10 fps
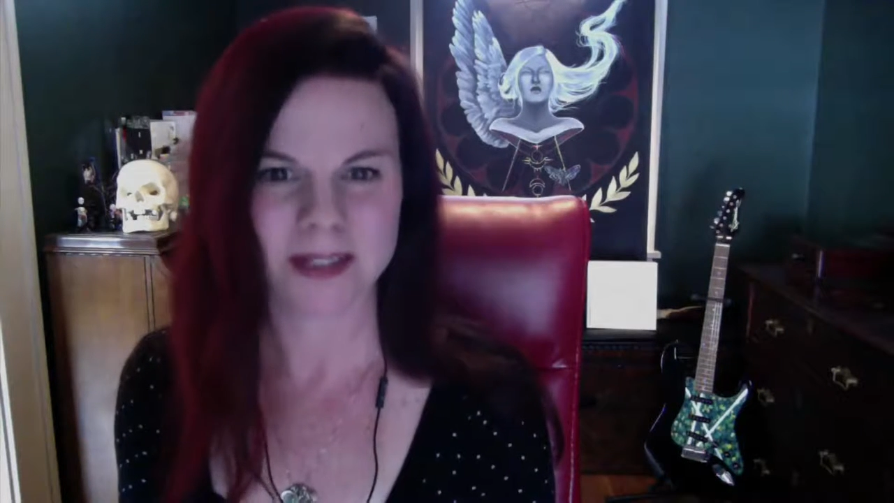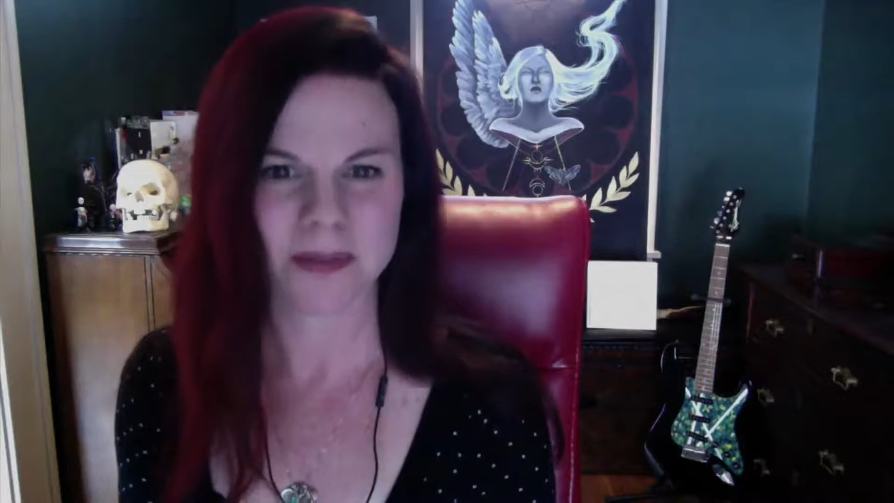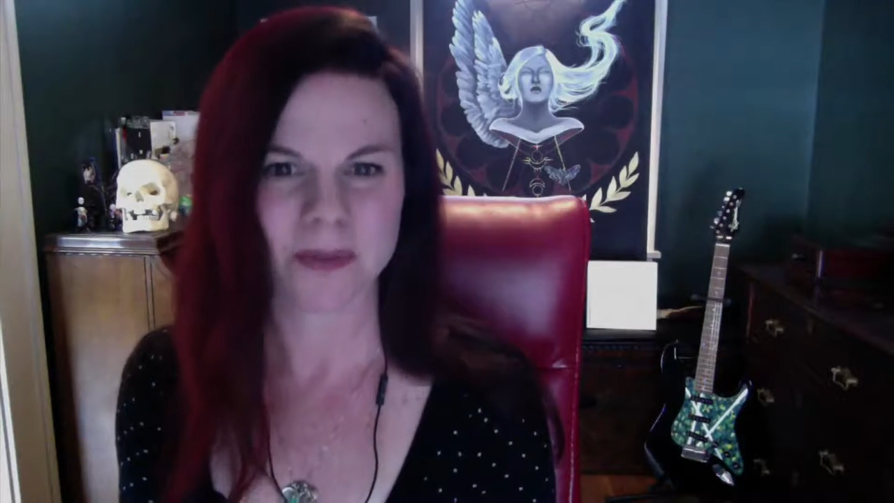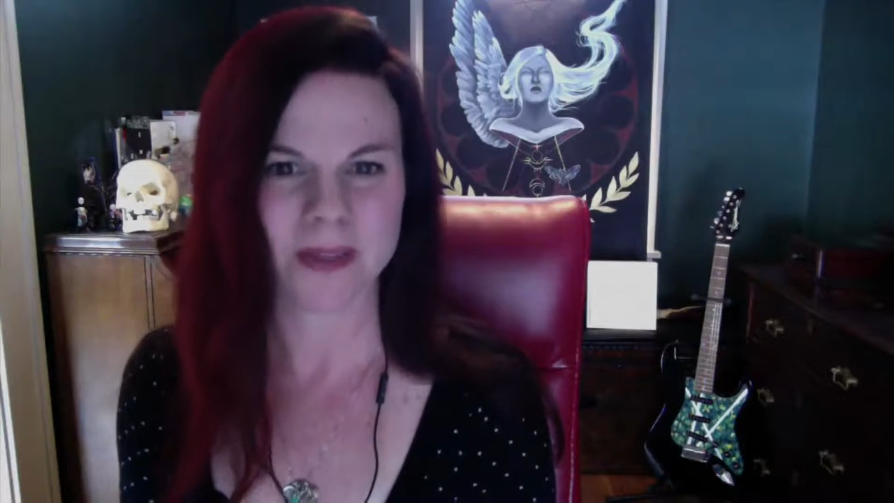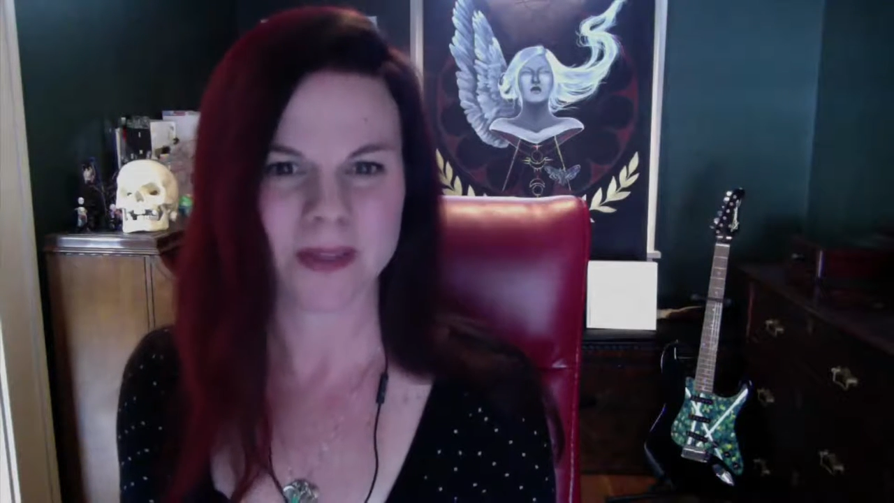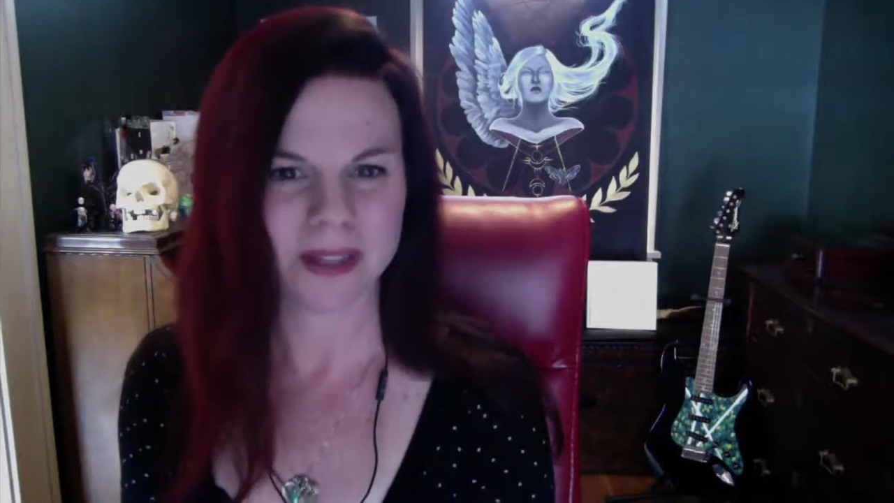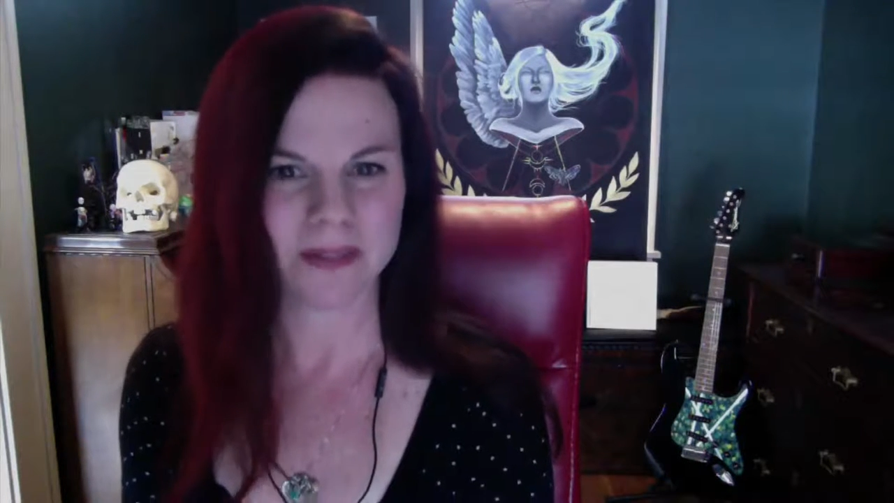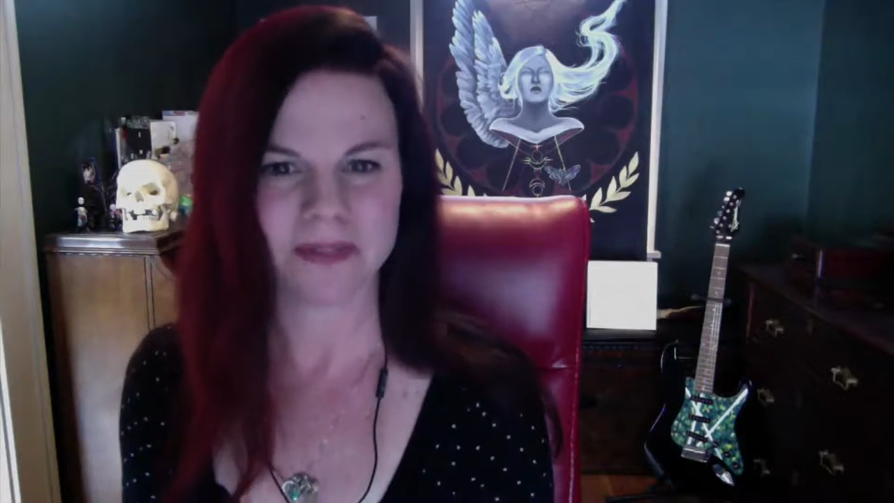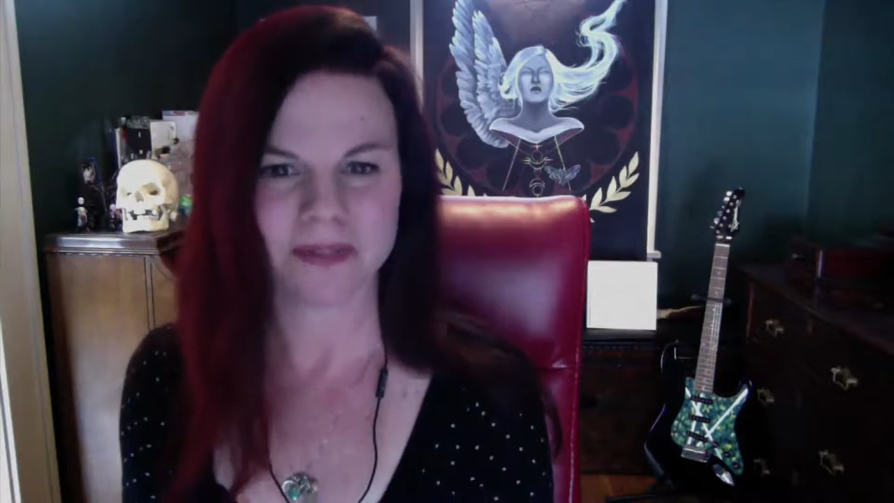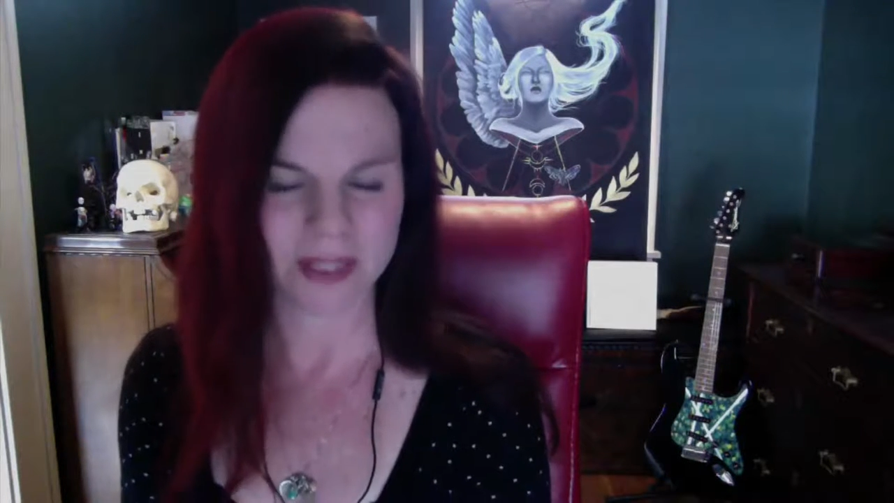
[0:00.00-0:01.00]
when they
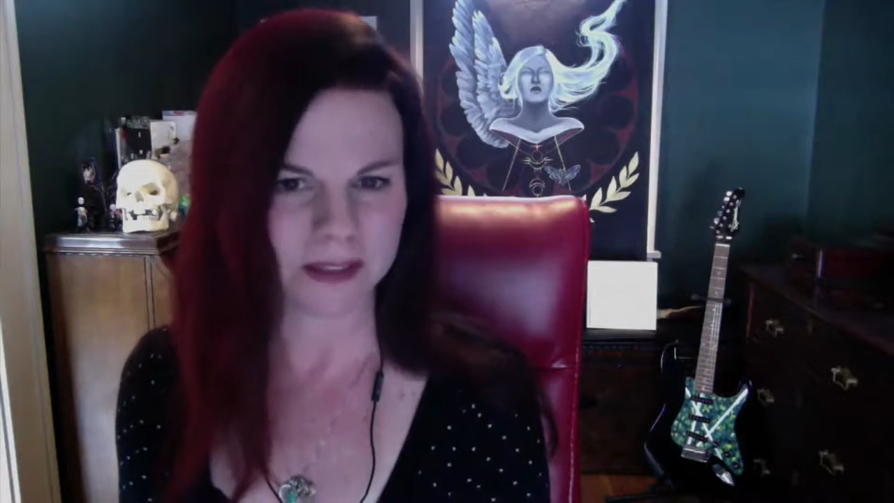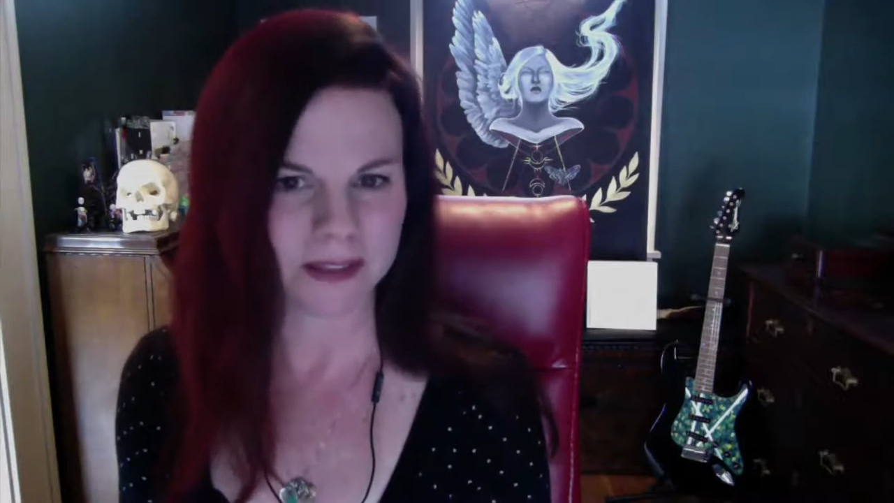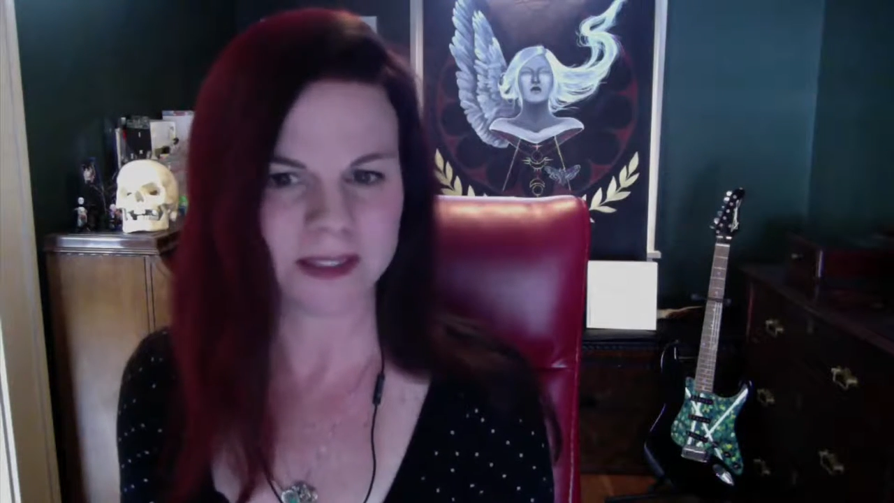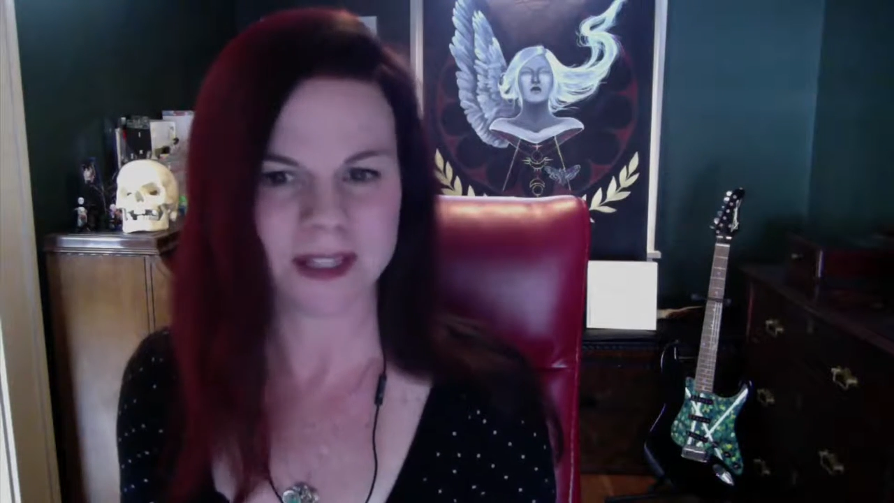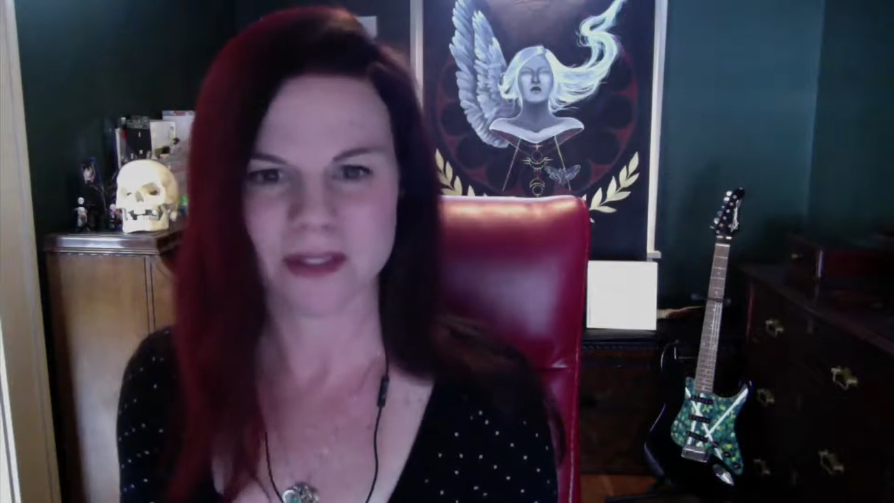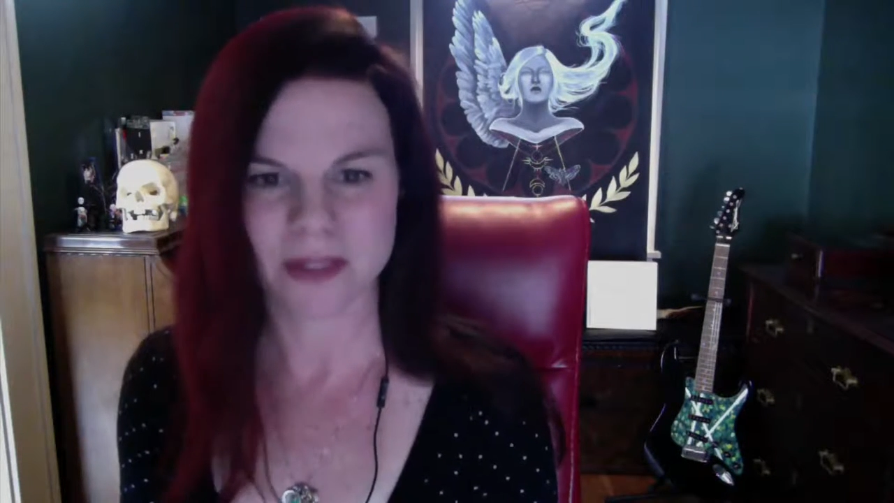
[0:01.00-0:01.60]
feel